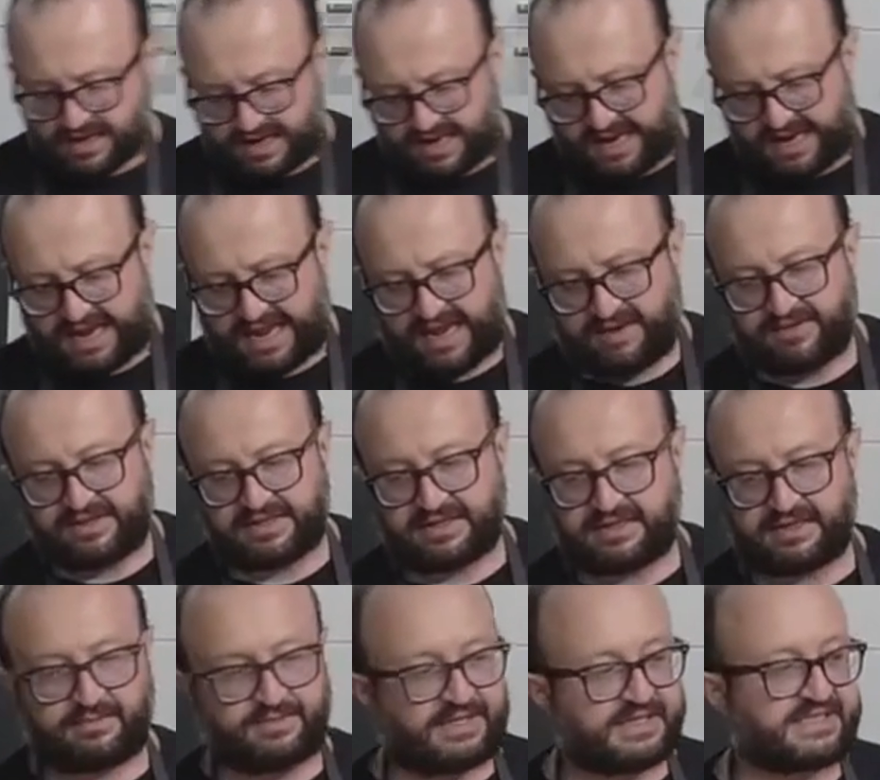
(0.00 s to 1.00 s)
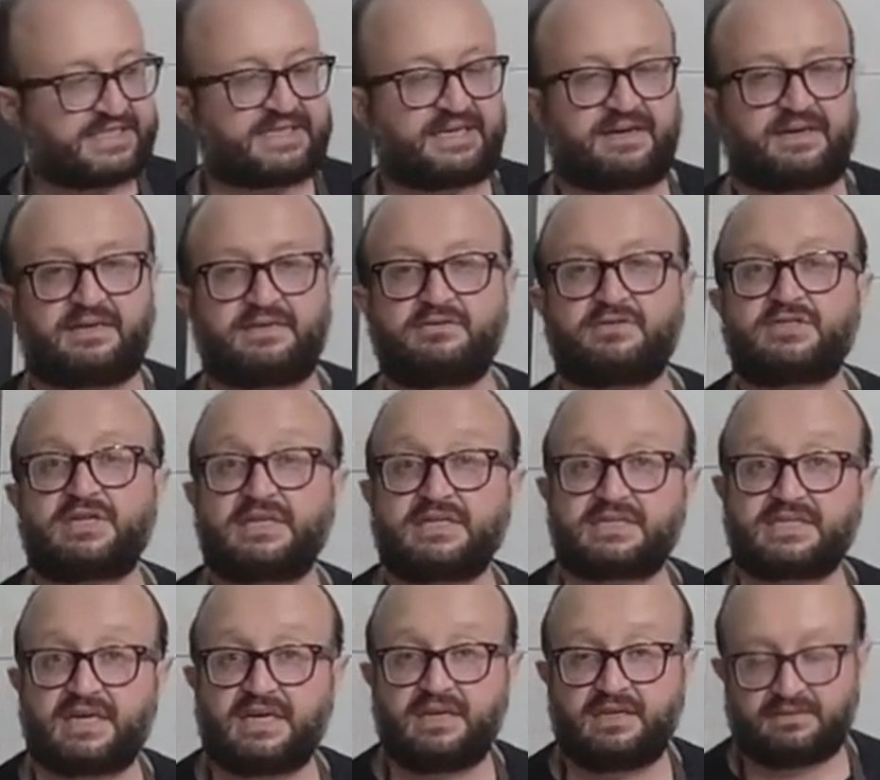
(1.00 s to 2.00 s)
I have a little bit of serrano
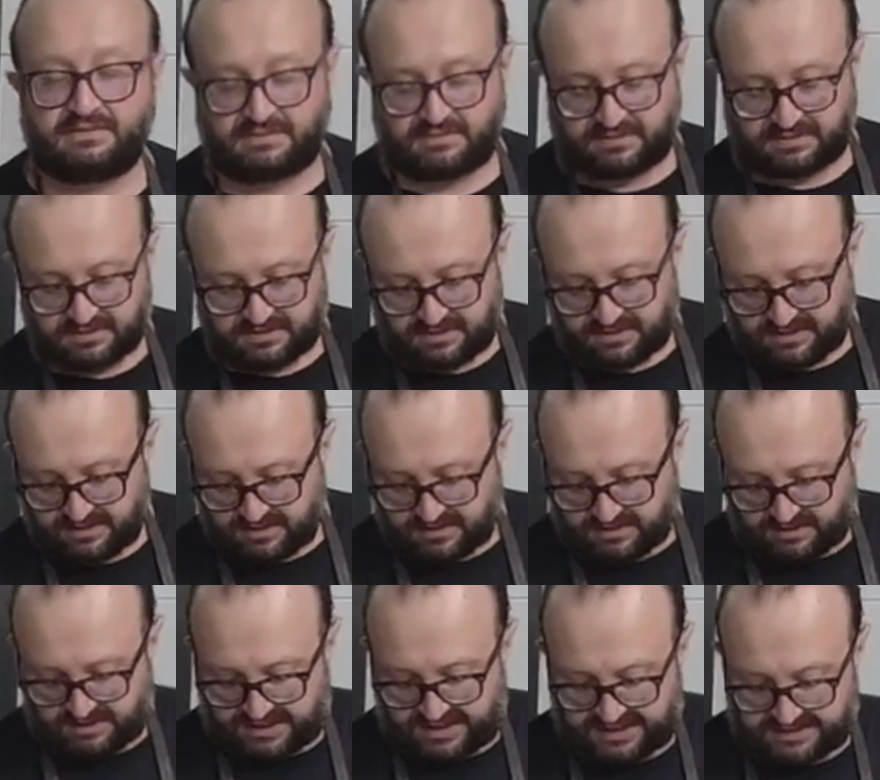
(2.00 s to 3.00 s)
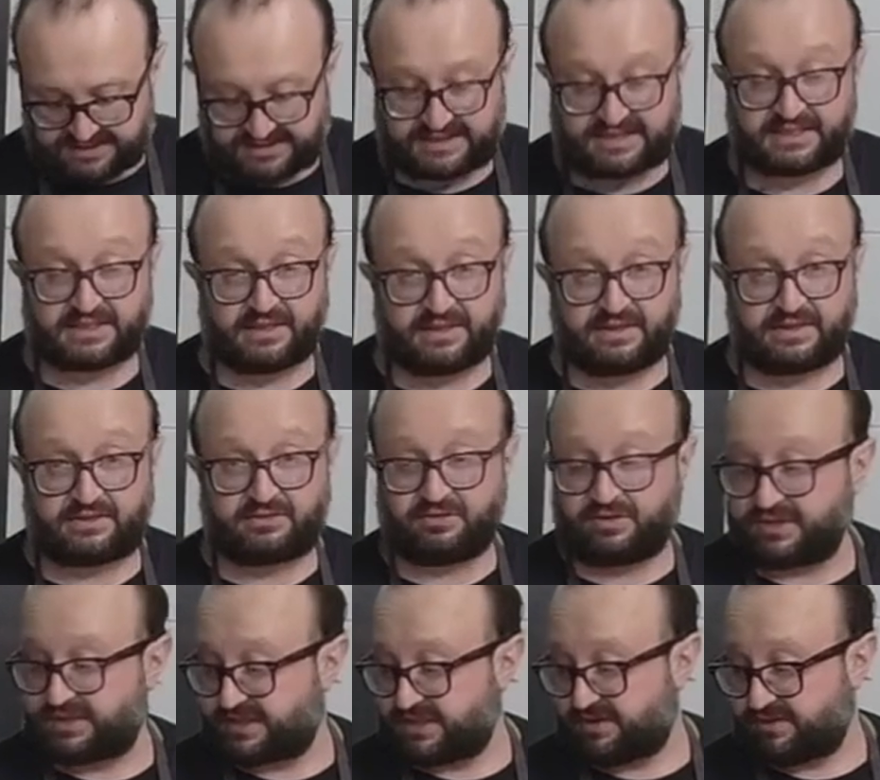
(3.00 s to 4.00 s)
salsa. This is
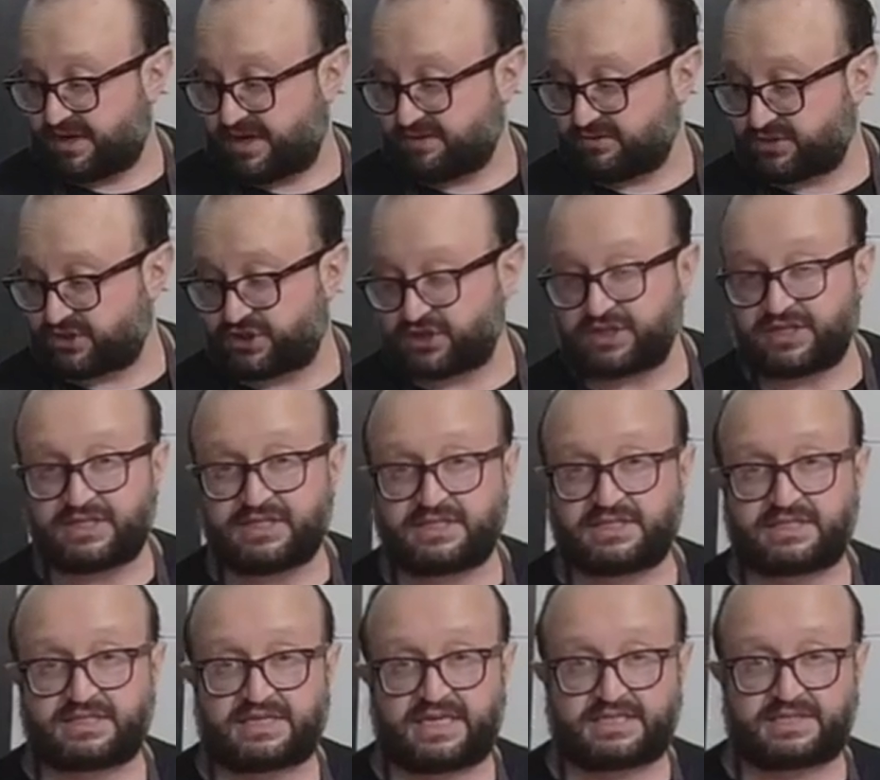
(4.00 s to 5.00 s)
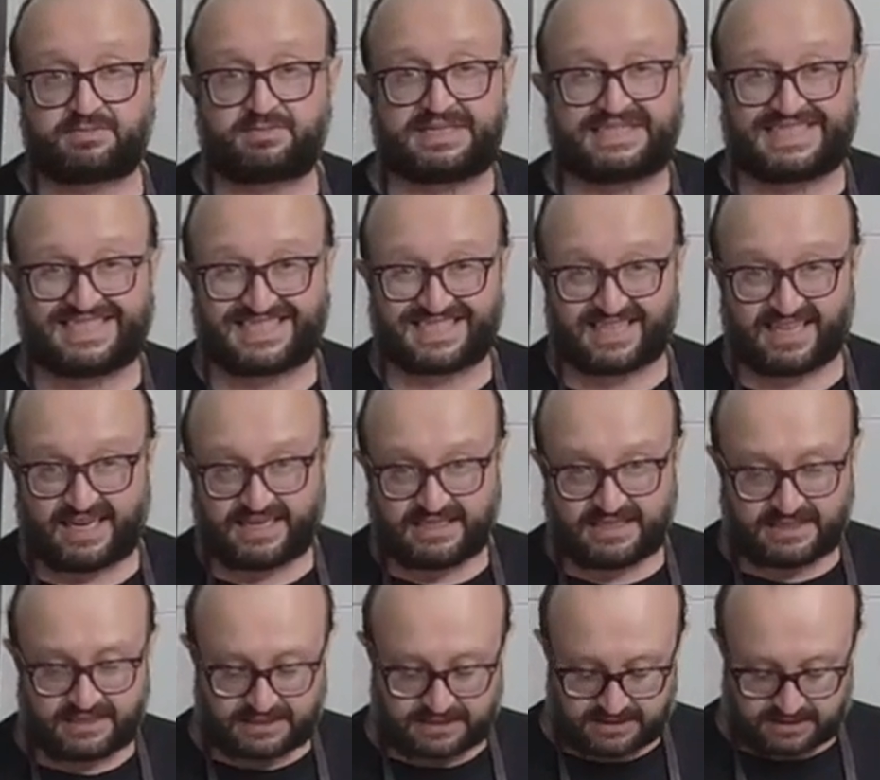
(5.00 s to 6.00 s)
literally serrano chilies that's been
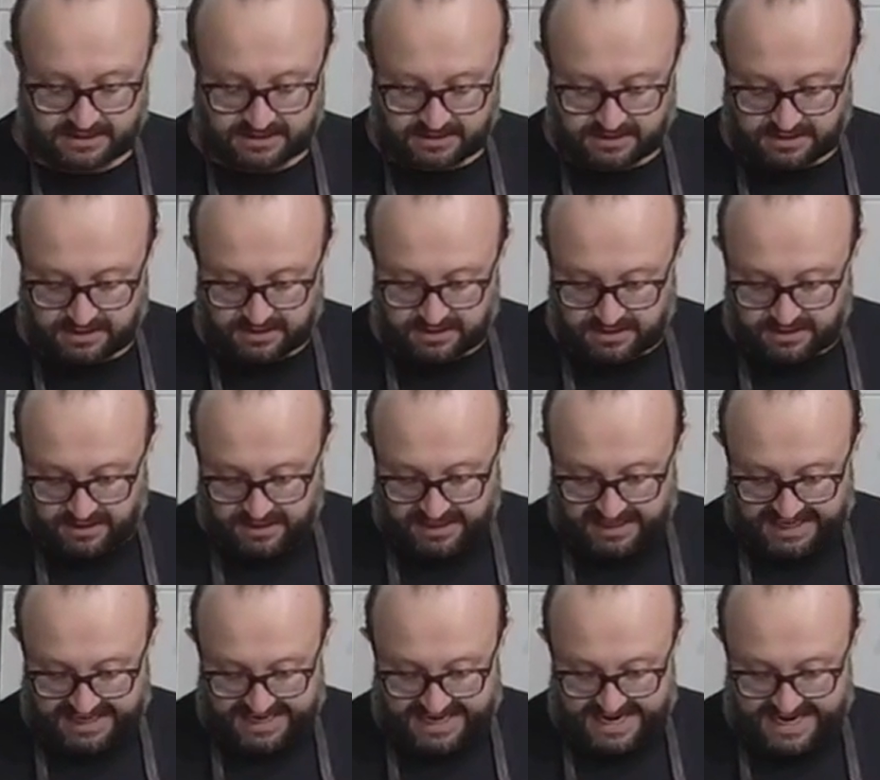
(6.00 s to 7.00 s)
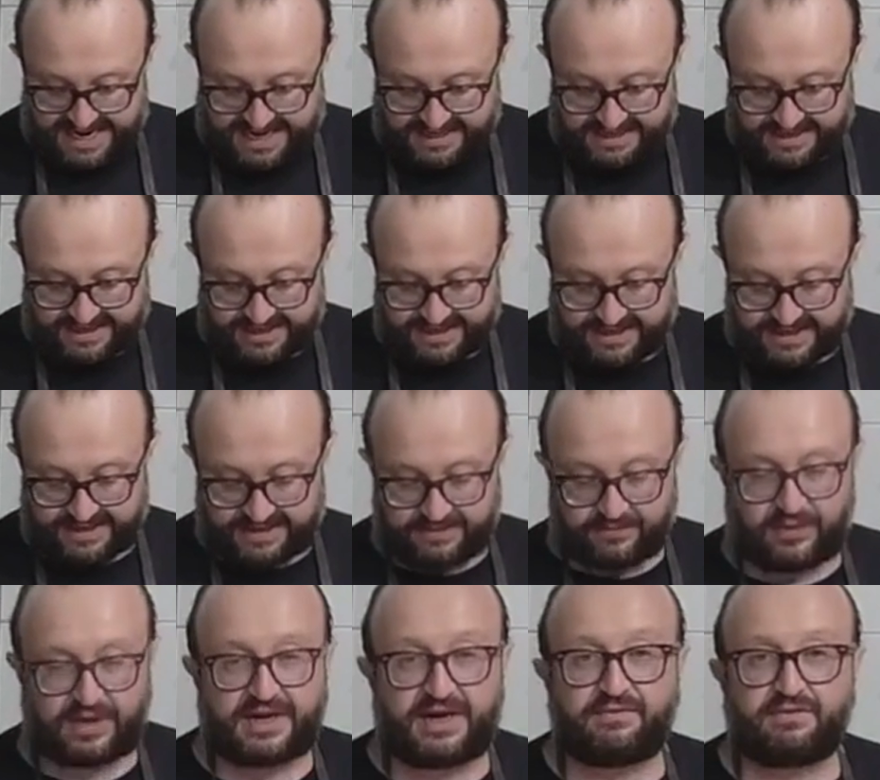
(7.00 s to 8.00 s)
sliced, and
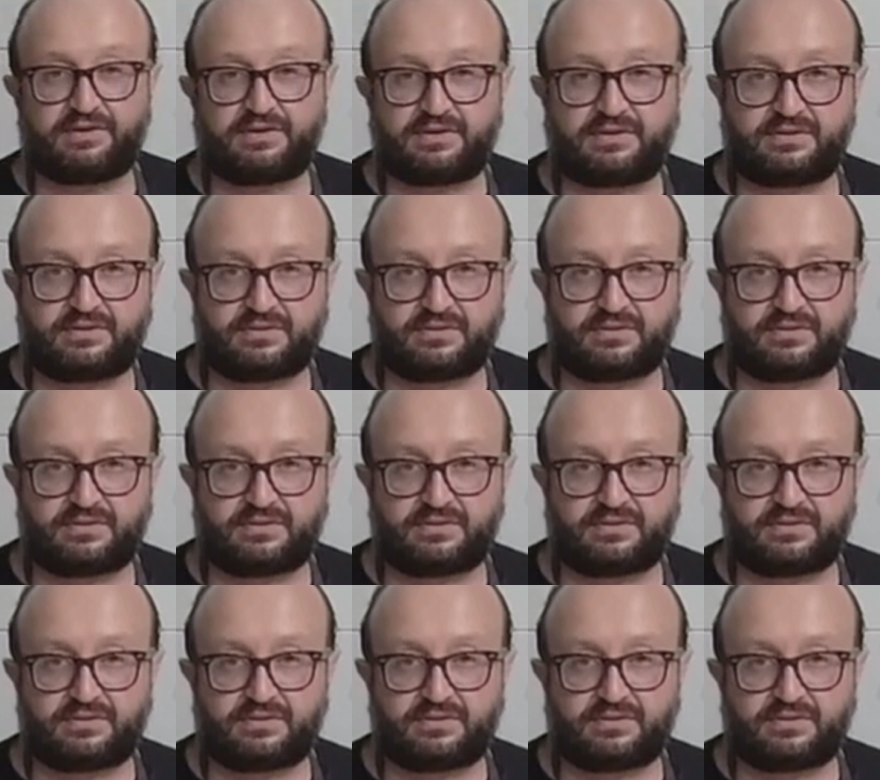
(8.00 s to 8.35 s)
whatever